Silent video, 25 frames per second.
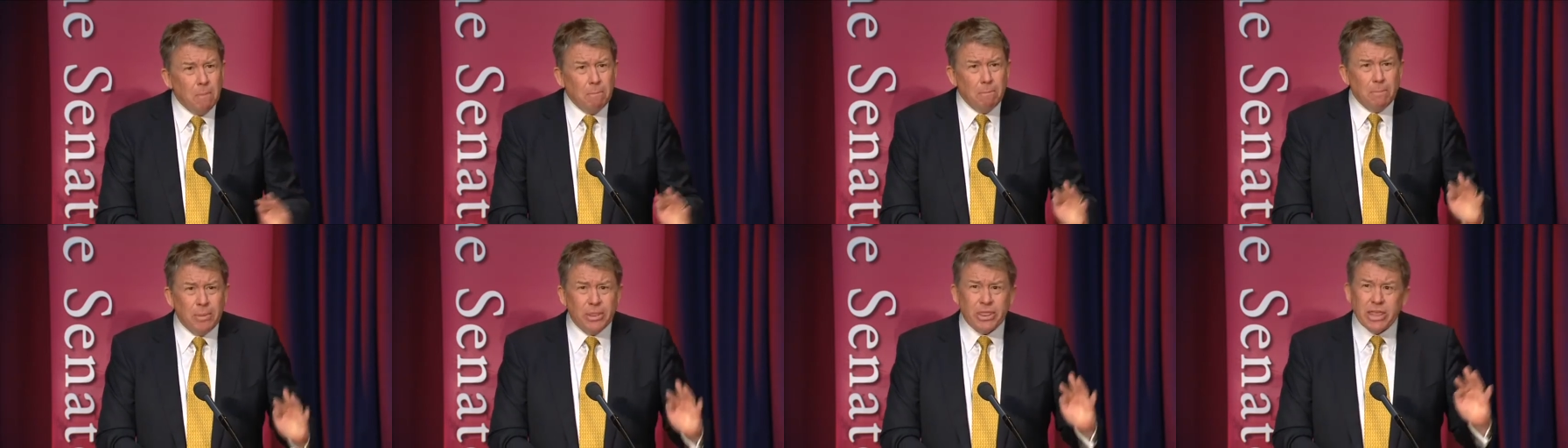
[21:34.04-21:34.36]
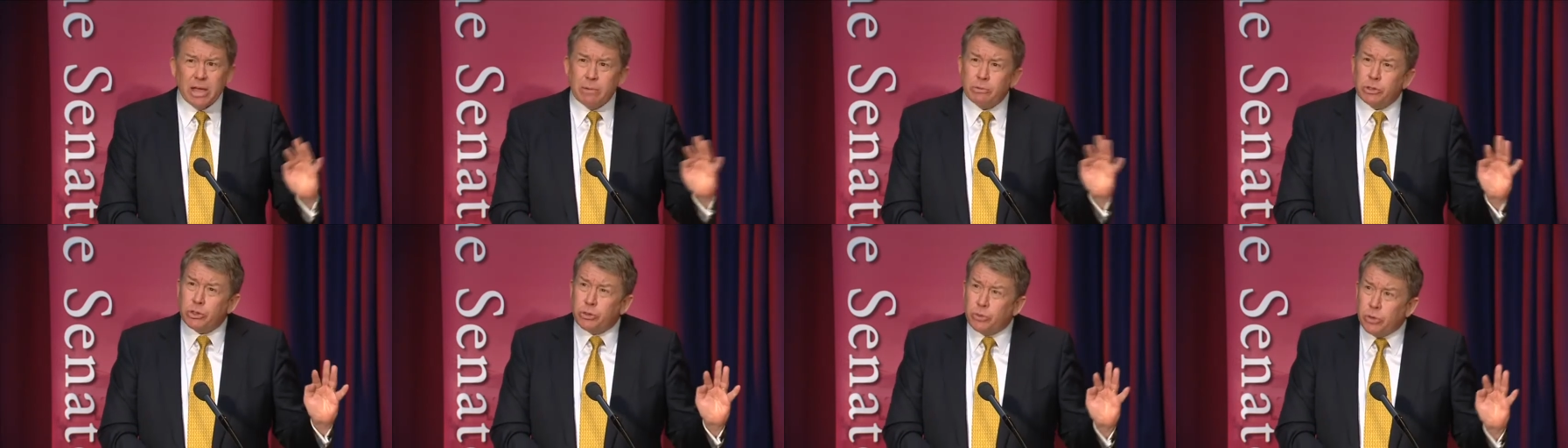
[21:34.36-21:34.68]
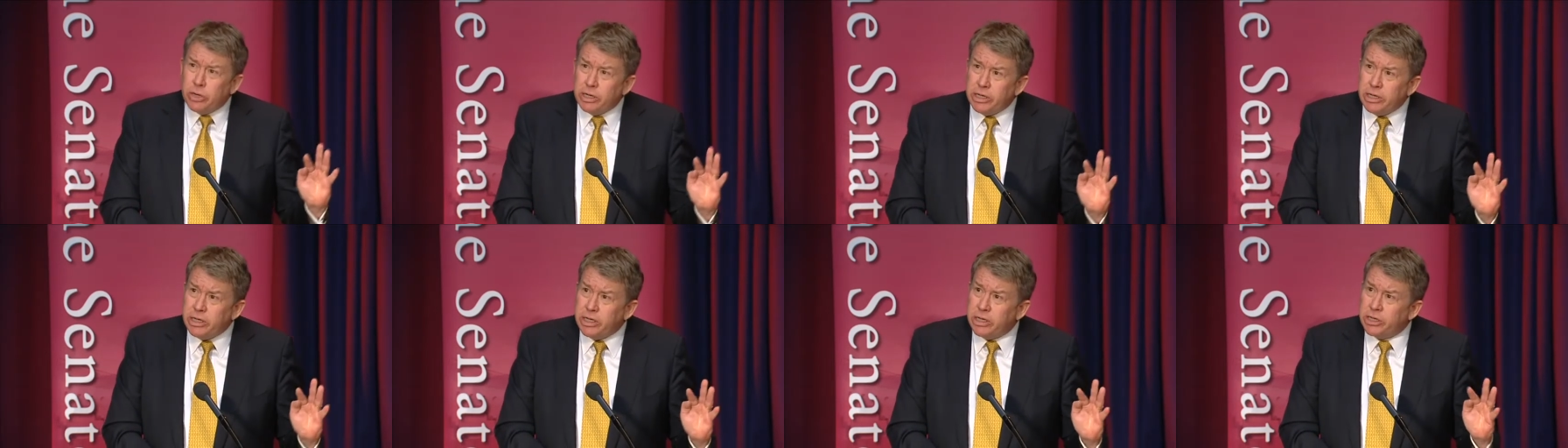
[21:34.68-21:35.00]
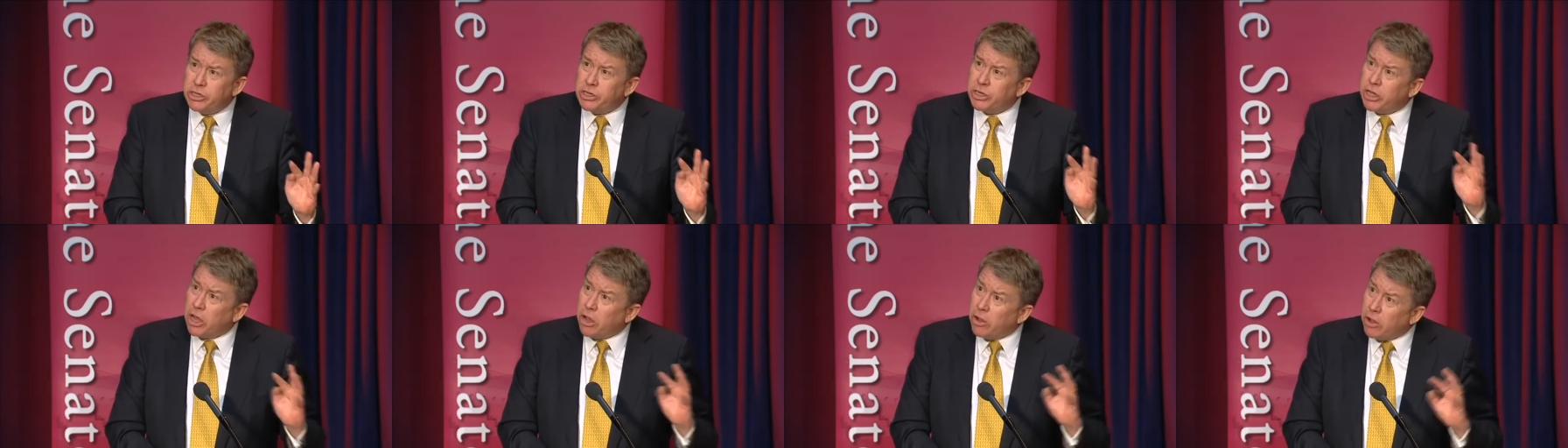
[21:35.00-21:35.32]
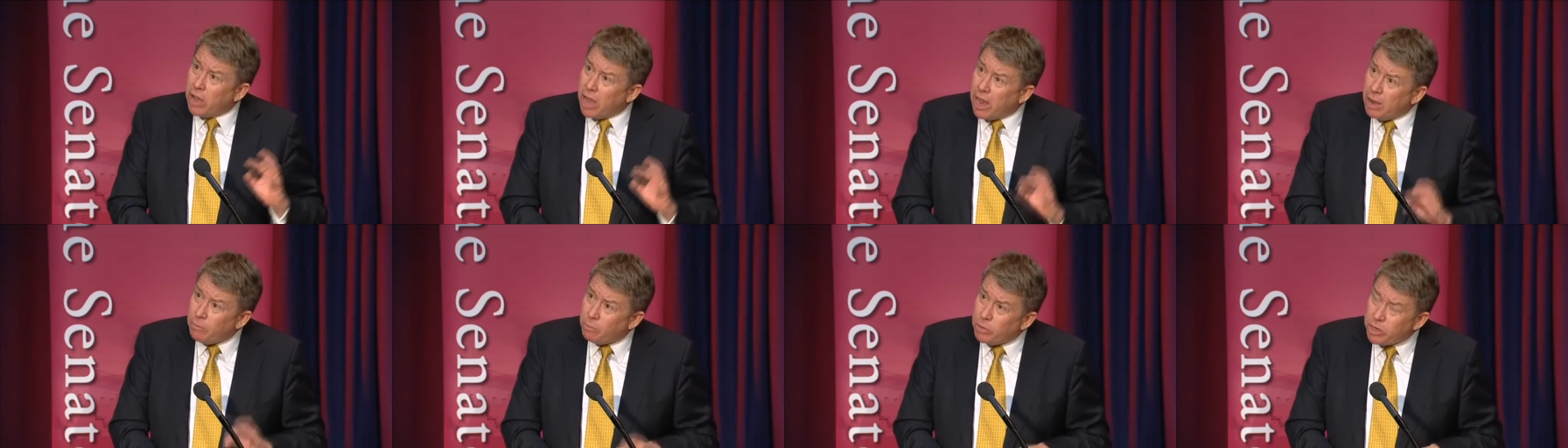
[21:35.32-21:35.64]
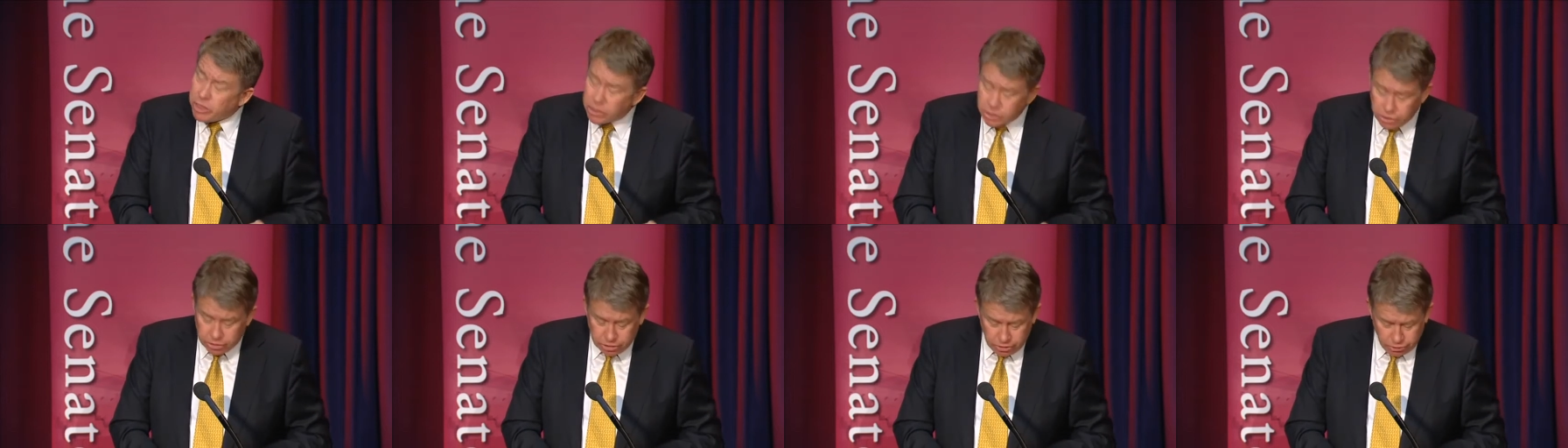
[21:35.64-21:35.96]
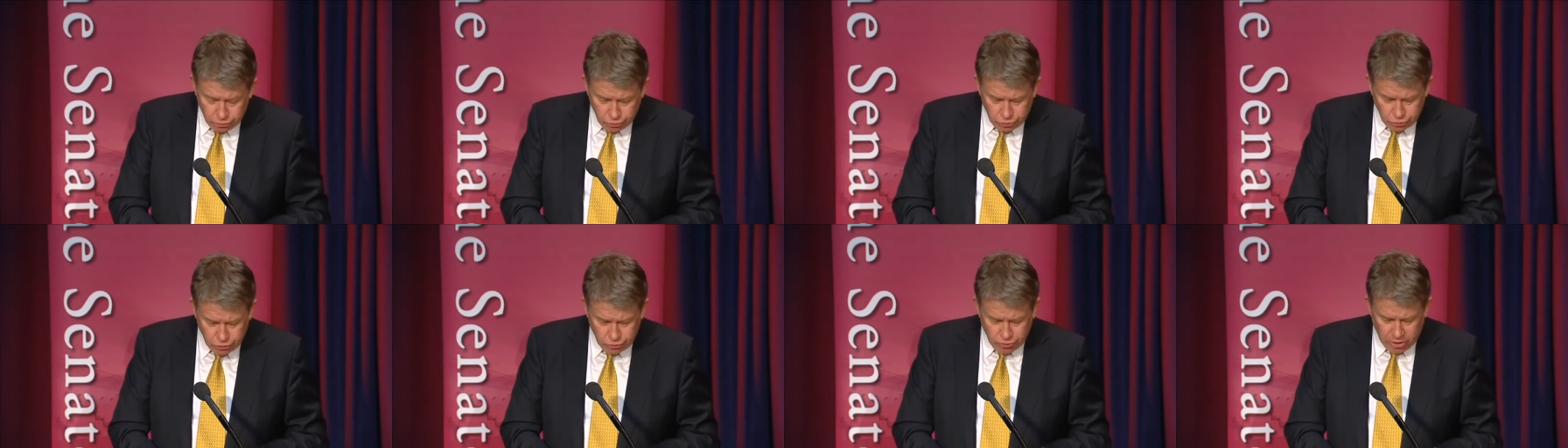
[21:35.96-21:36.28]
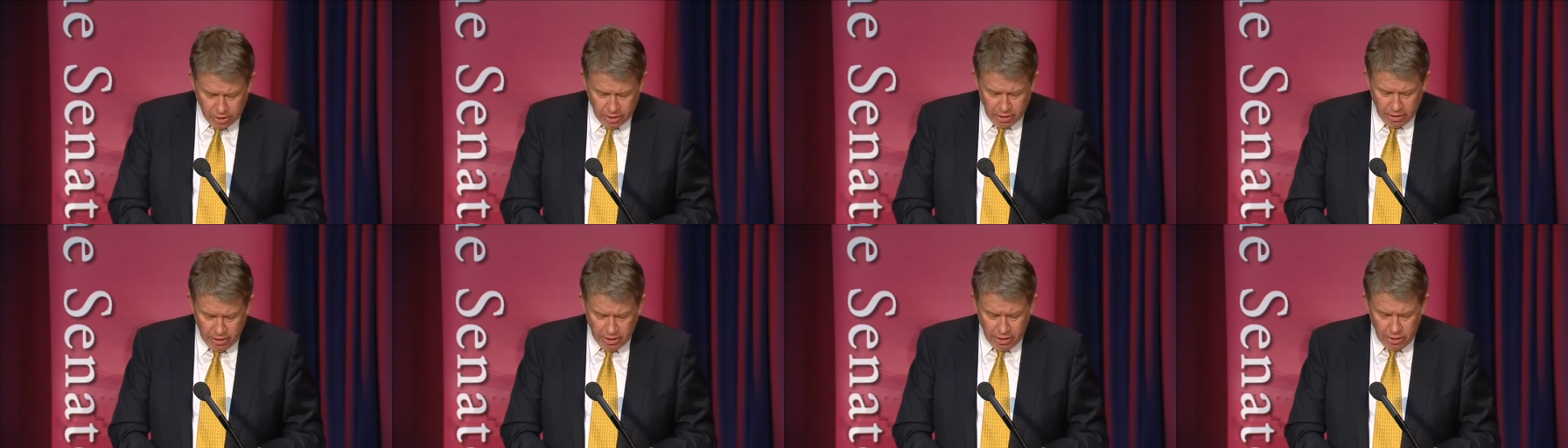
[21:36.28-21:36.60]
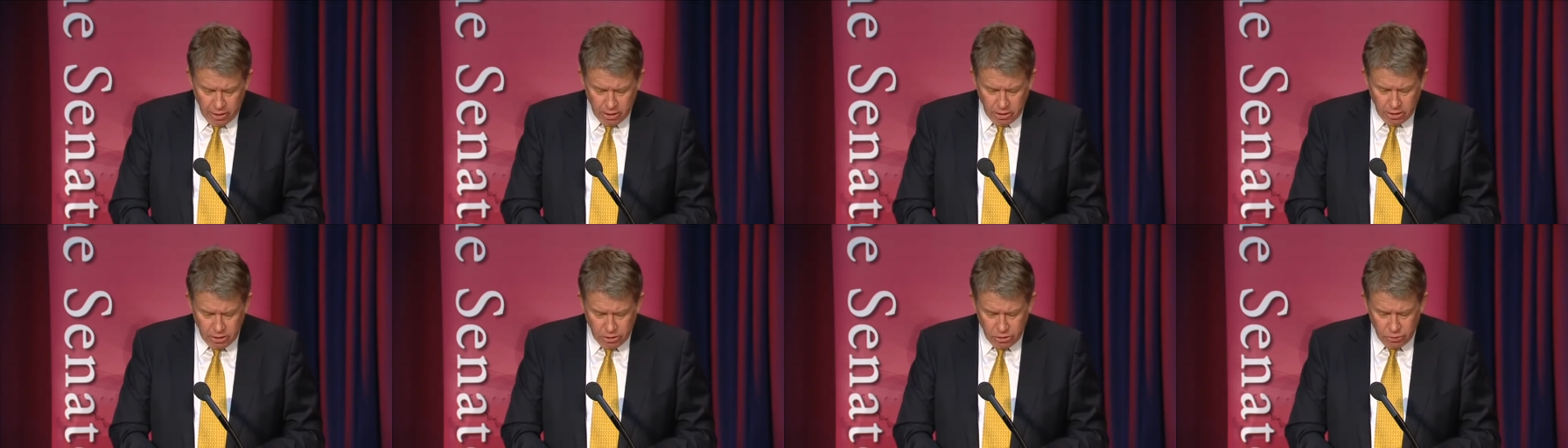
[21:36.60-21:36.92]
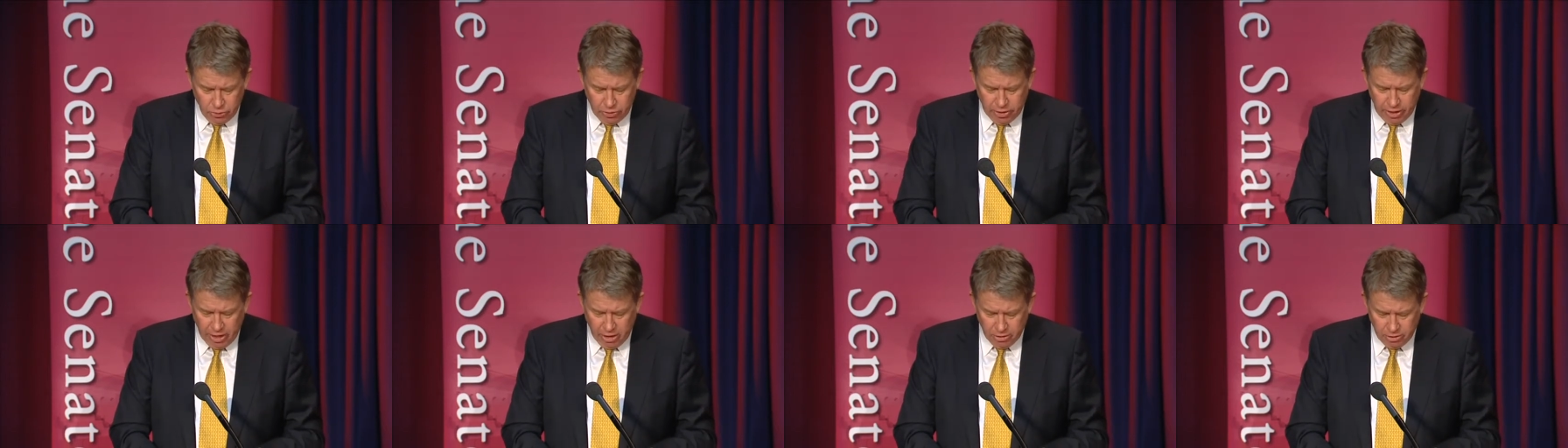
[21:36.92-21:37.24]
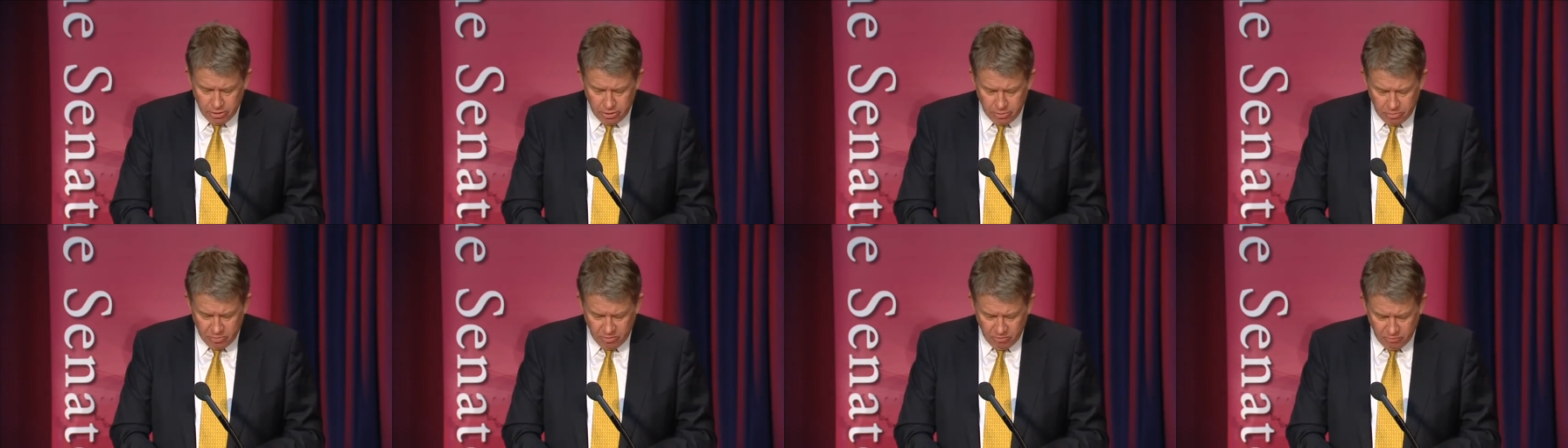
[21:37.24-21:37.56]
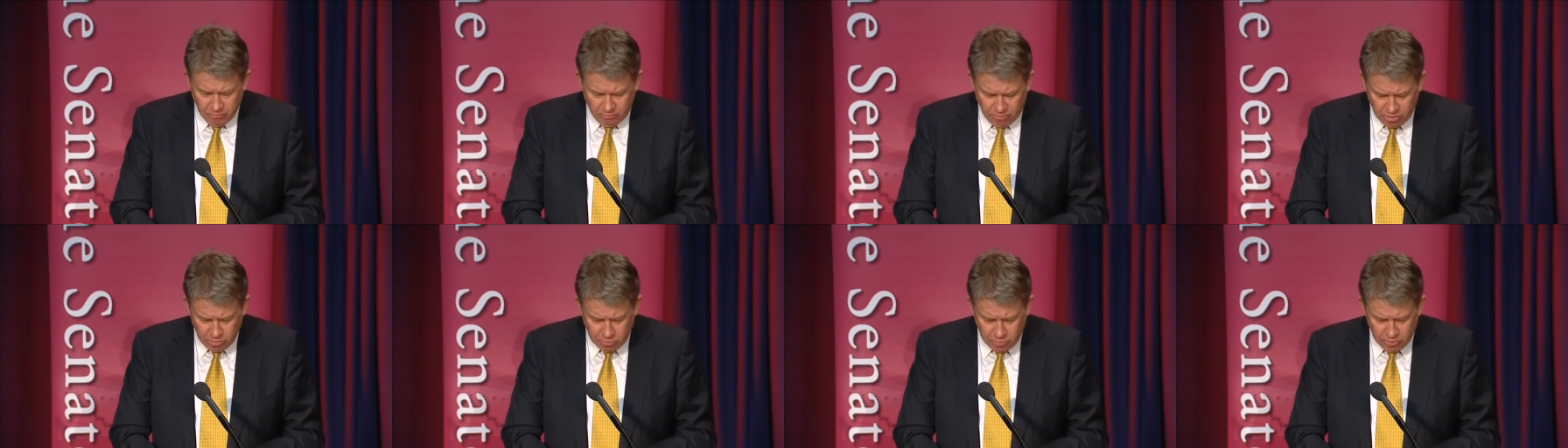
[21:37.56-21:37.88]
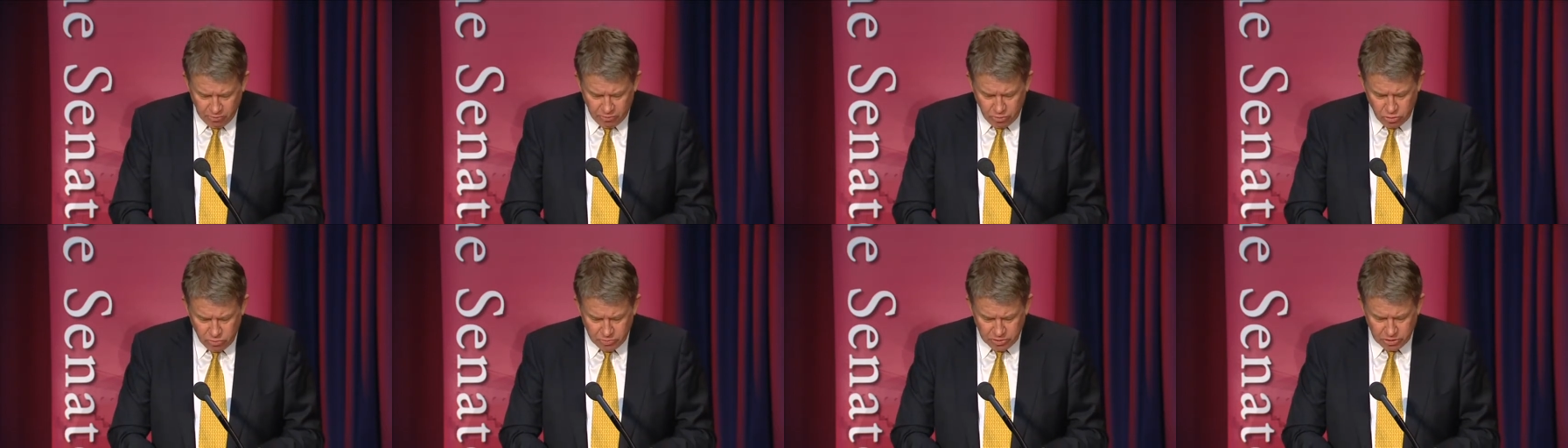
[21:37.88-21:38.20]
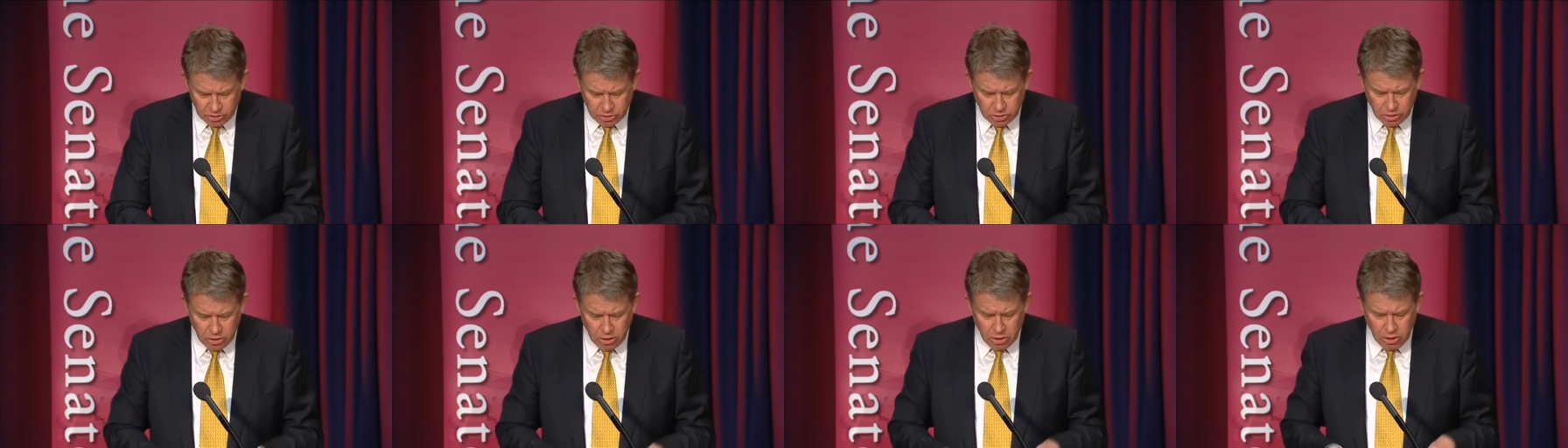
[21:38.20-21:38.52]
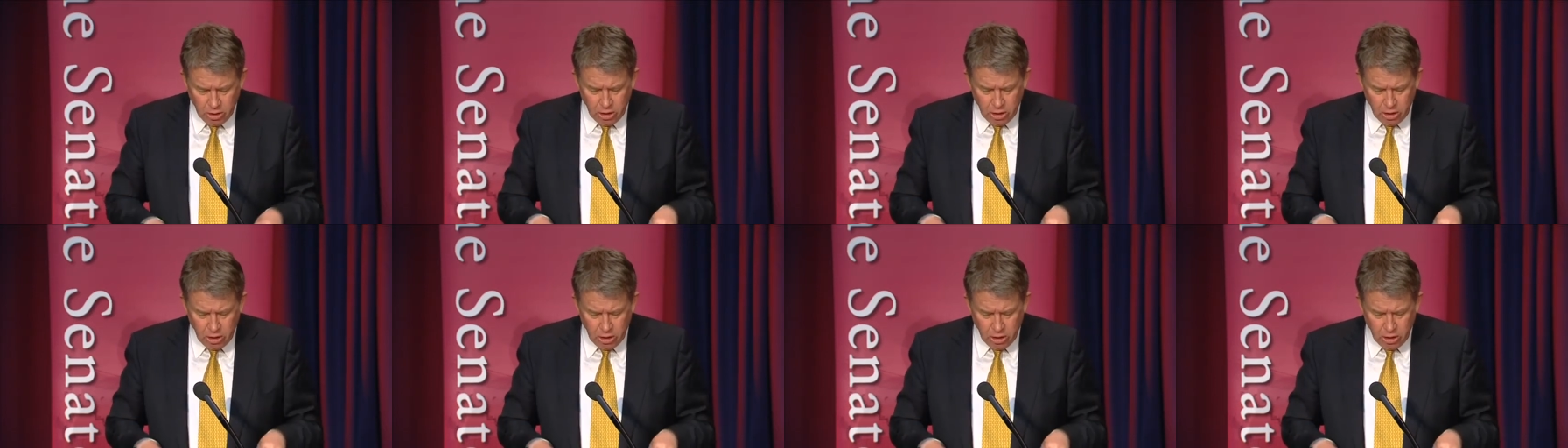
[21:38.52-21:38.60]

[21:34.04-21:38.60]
But that was 20 years ago and we are still struggling to account to for performance.